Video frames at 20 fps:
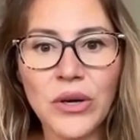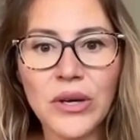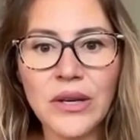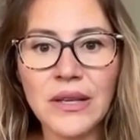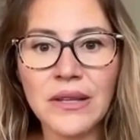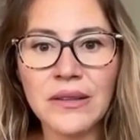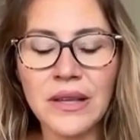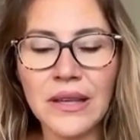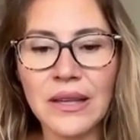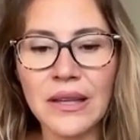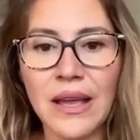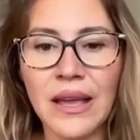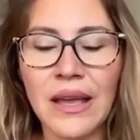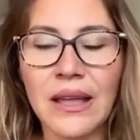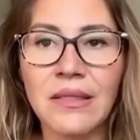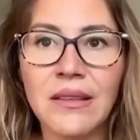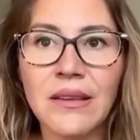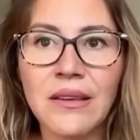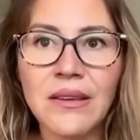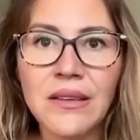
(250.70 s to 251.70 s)
working
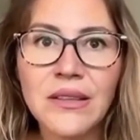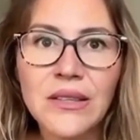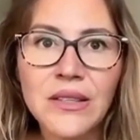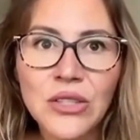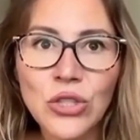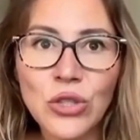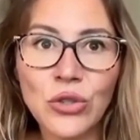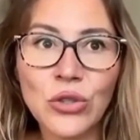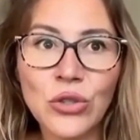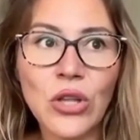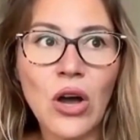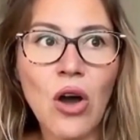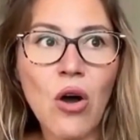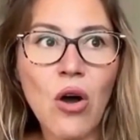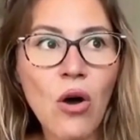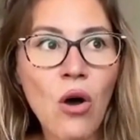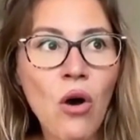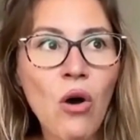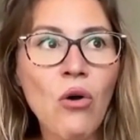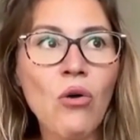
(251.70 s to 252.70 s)
again so the
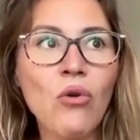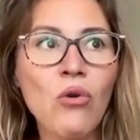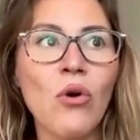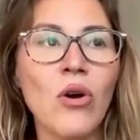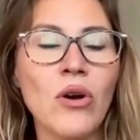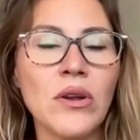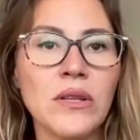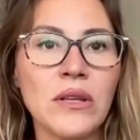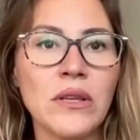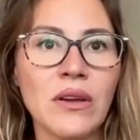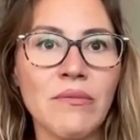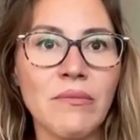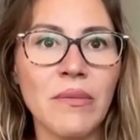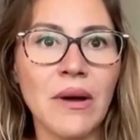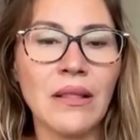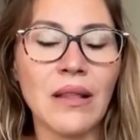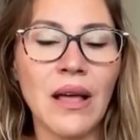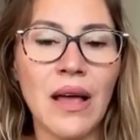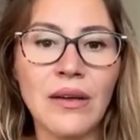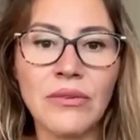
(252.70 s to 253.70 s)
whole quality of
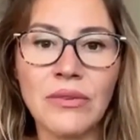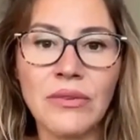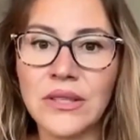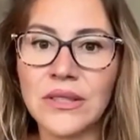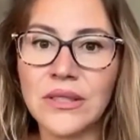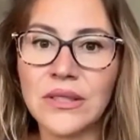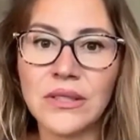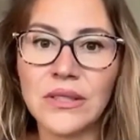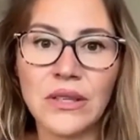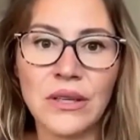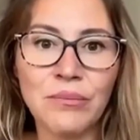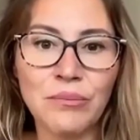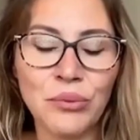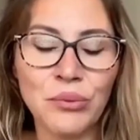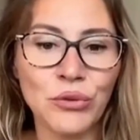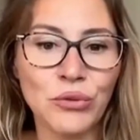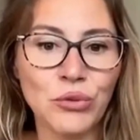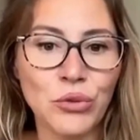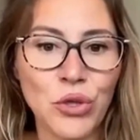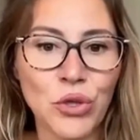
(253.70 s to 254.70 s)
my life has
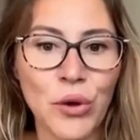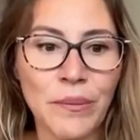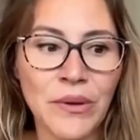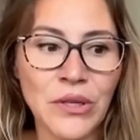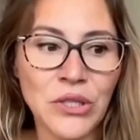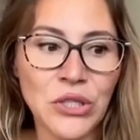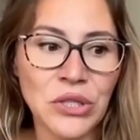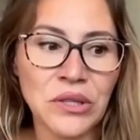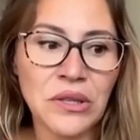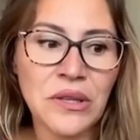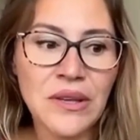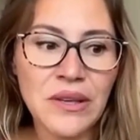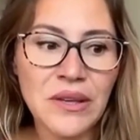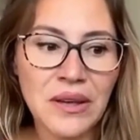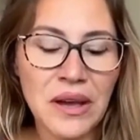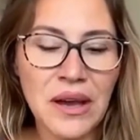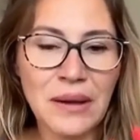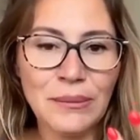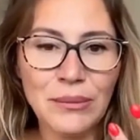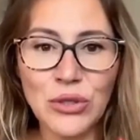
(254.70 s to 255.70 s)
improved so much. And
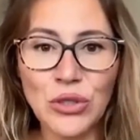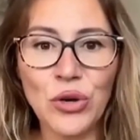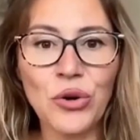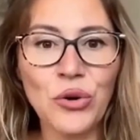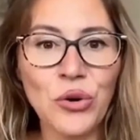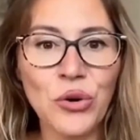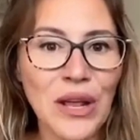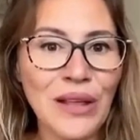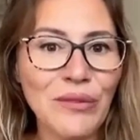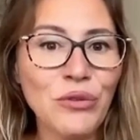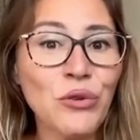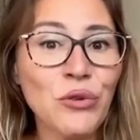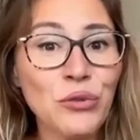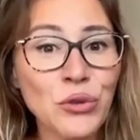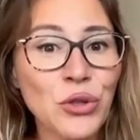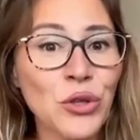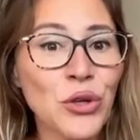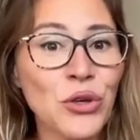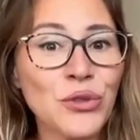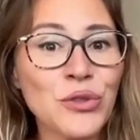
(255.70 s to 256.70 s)
I'm so grateful
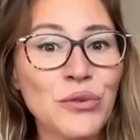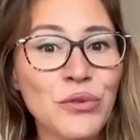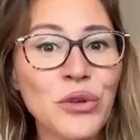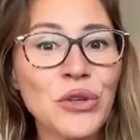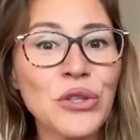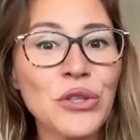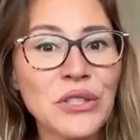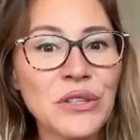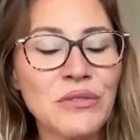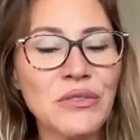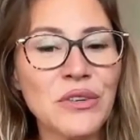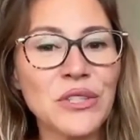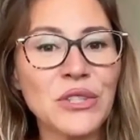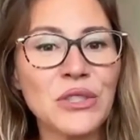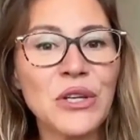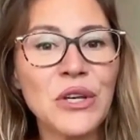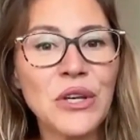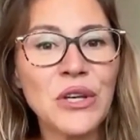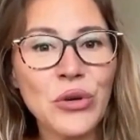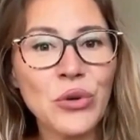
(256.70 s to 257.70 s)
for those views of
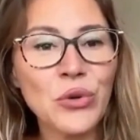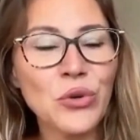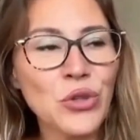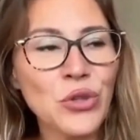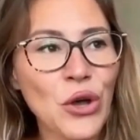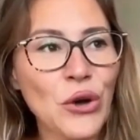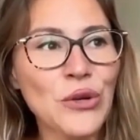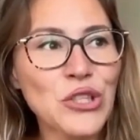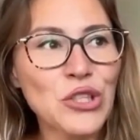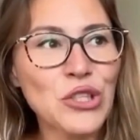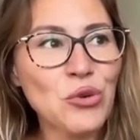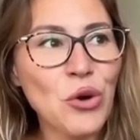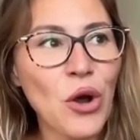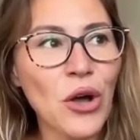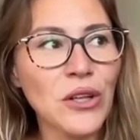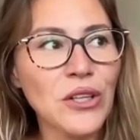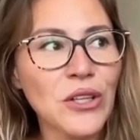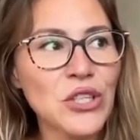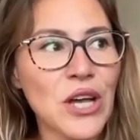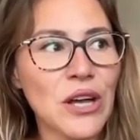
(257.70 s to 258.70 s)
us who know
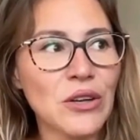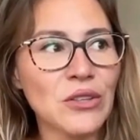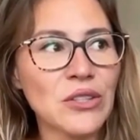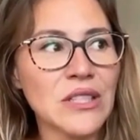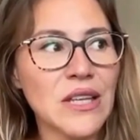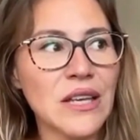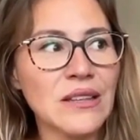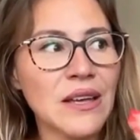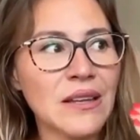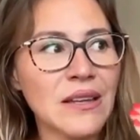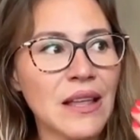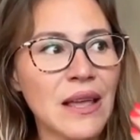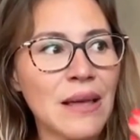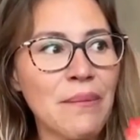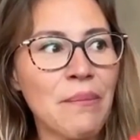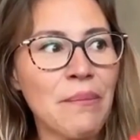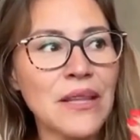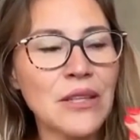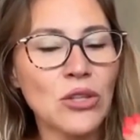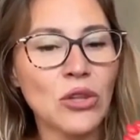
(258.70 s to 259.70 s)
astrology. I'll say that
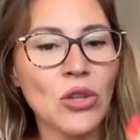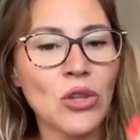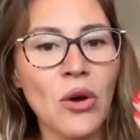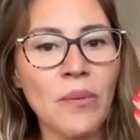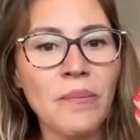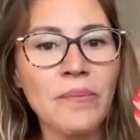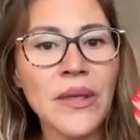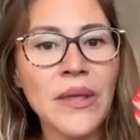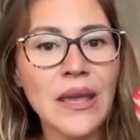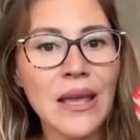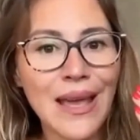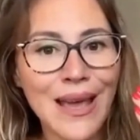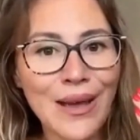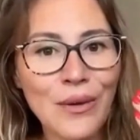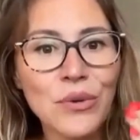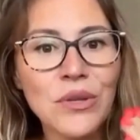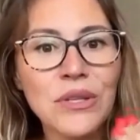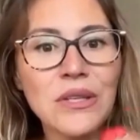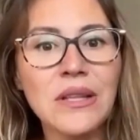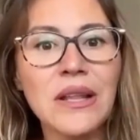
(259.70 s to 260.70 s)
I met Tom
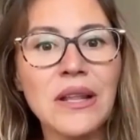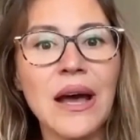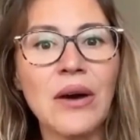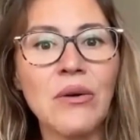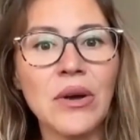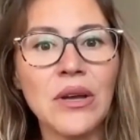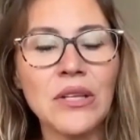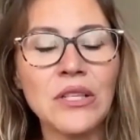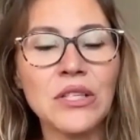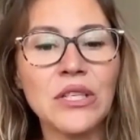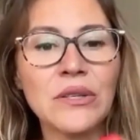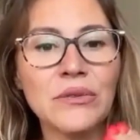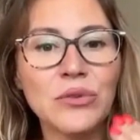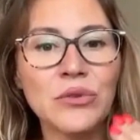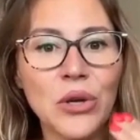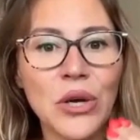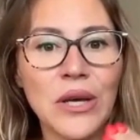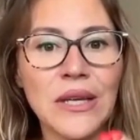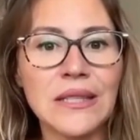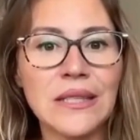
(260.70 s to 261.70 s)
and we did our
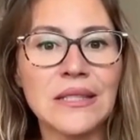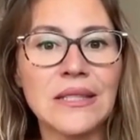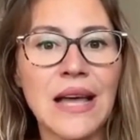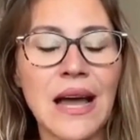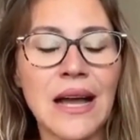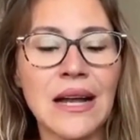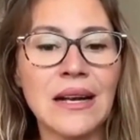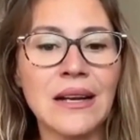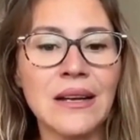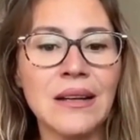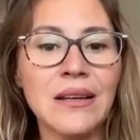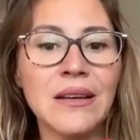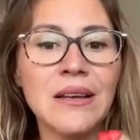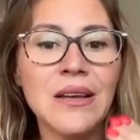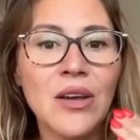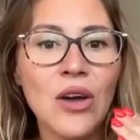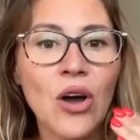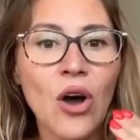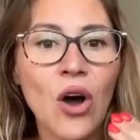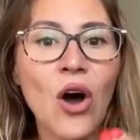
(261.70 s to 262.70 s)
interview
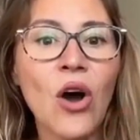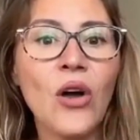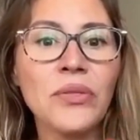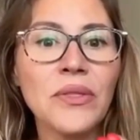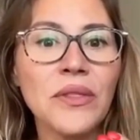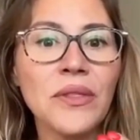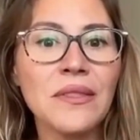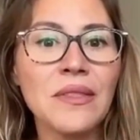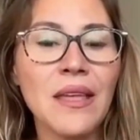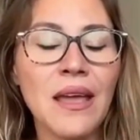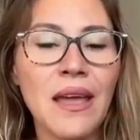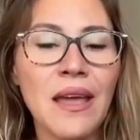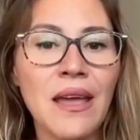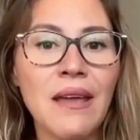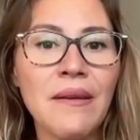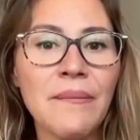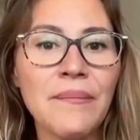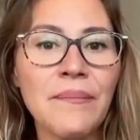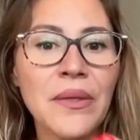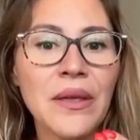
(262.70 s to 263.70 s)
exactly on the
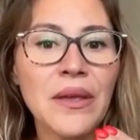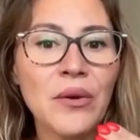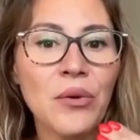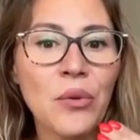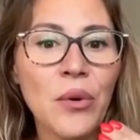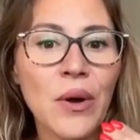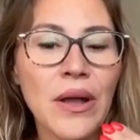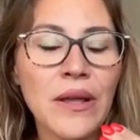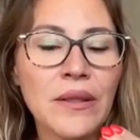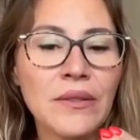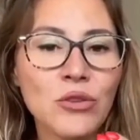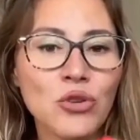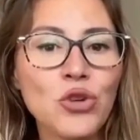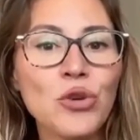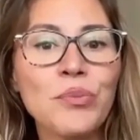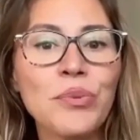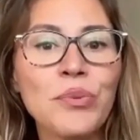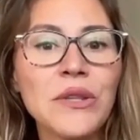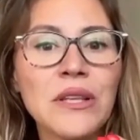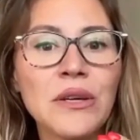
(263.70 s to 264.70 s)
day when
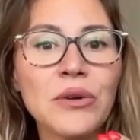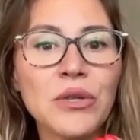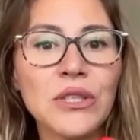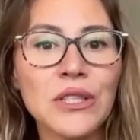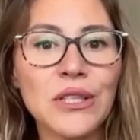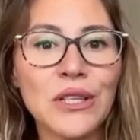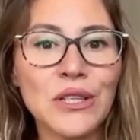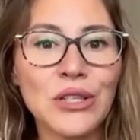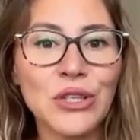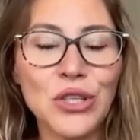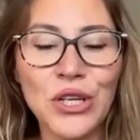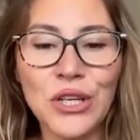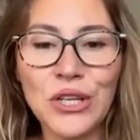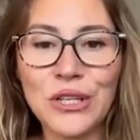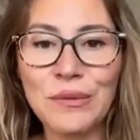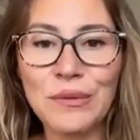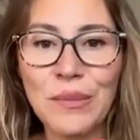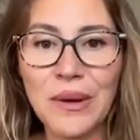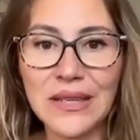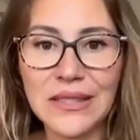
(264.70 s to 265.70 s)
Jupiter was
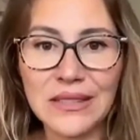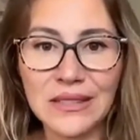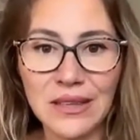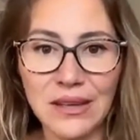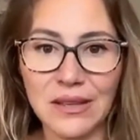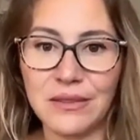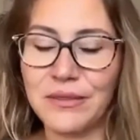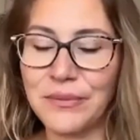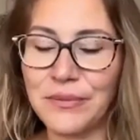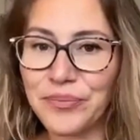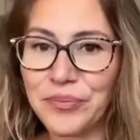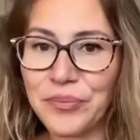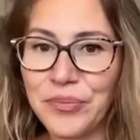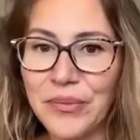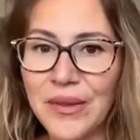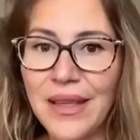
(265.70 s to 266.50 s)
conjunct my sun